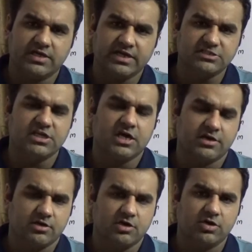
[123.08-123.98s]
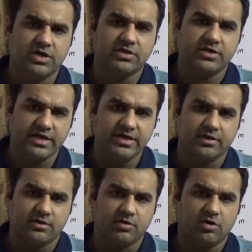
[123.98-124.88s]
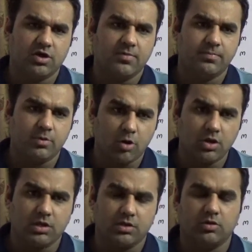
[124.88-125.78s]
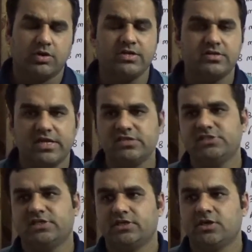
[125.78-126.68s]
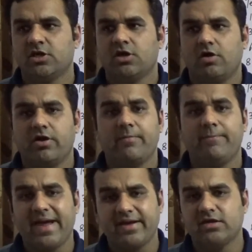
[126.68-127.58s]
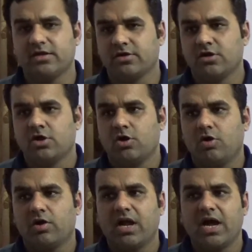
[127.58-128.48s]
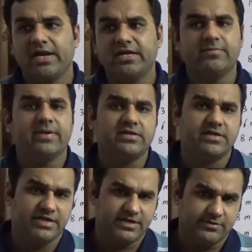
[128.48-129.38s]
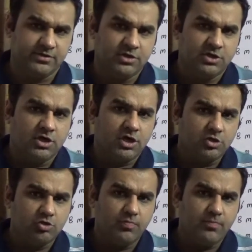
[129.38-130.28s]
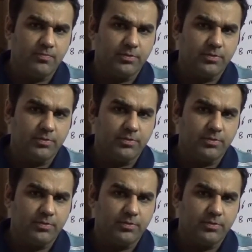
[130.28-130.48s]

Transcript: treasurer or a trader or a broker or an agent or a banker or an interbank trader to